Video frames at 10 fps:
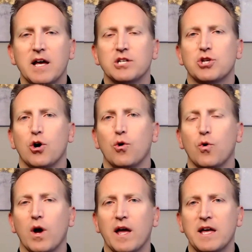
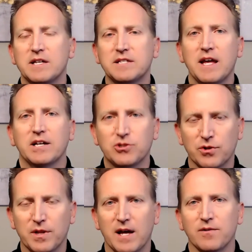So his answer
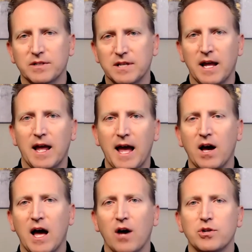to that, when I said, hey,
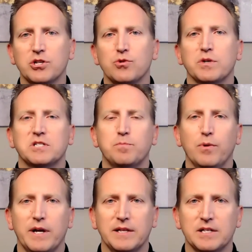how did you
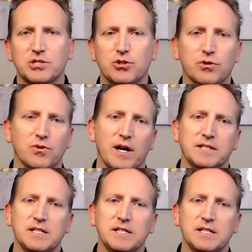explain this to your clients?